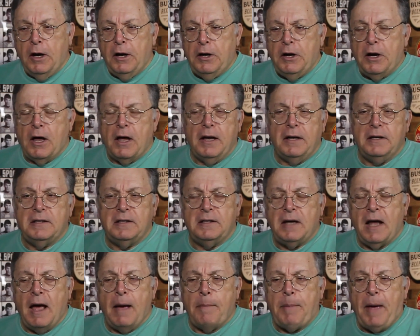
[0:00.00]

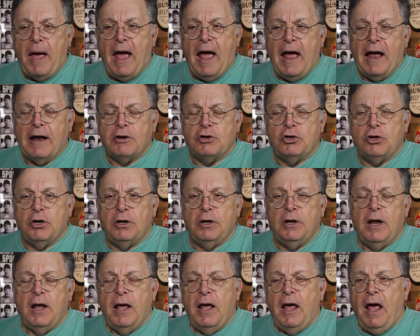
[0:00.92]
nonstop
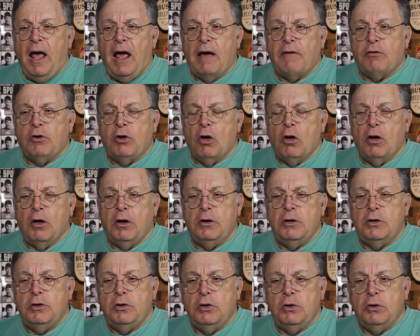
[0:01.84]
action, have
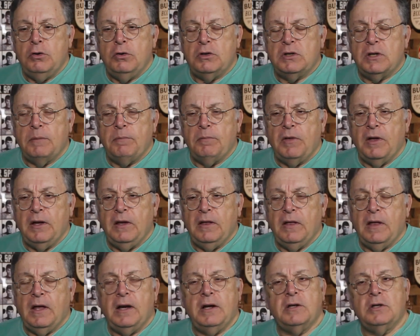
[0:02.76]
gone to
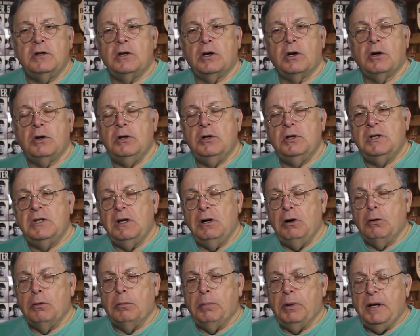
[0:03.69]
something that is a
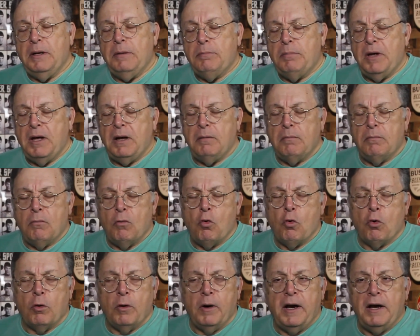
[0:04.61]
considerably bit
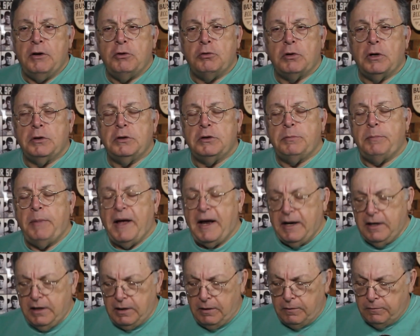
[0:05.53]
more
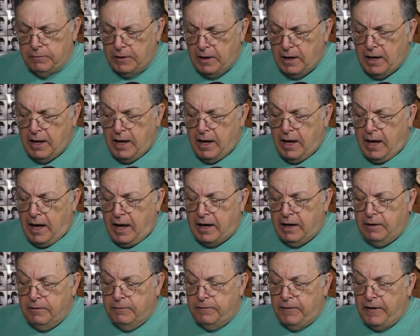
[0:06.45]
introspective. And
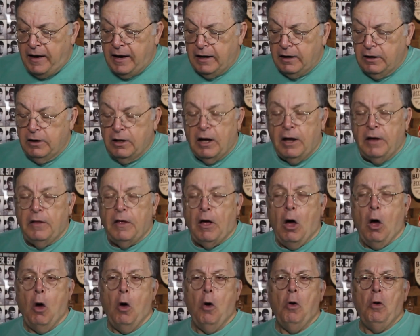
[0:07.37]
in fact, uh, the
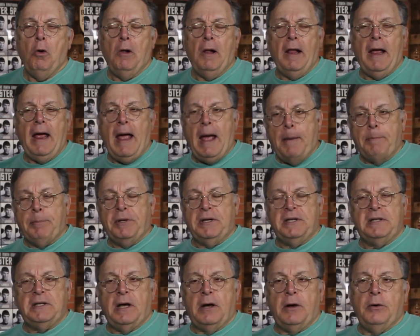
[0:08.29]
whole
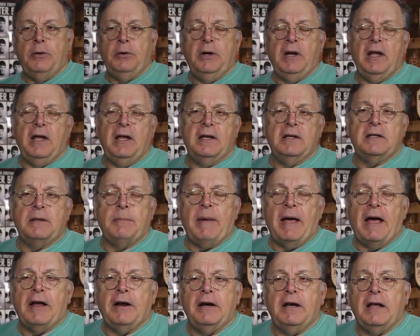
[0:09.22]
episode is
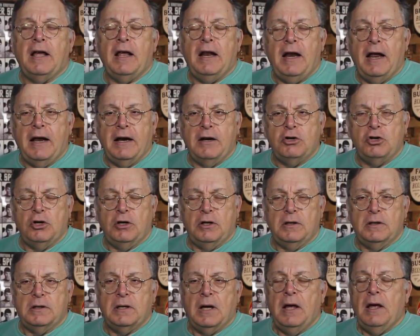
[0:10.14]
about
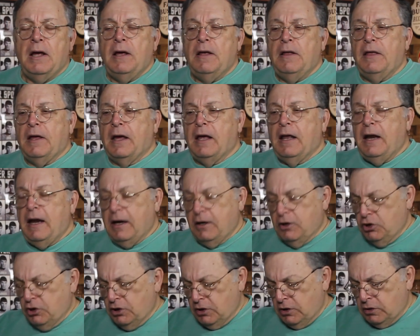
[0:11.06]
connections the
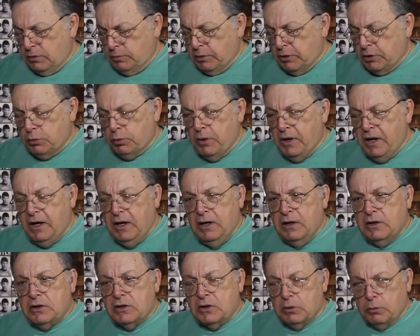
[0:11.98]
connections
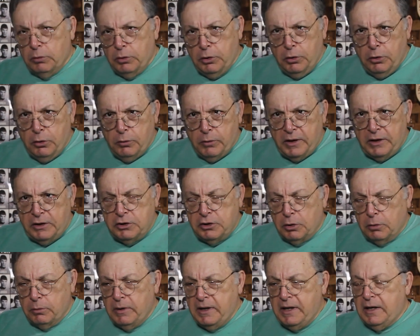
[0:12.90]
between Saru and
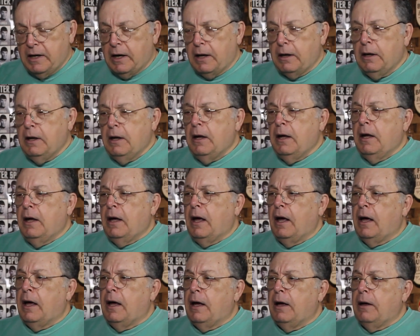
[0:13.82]
T'Rina,
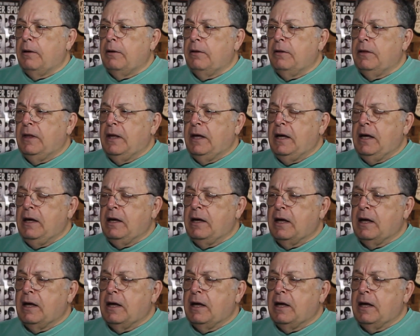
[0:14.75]
uh, the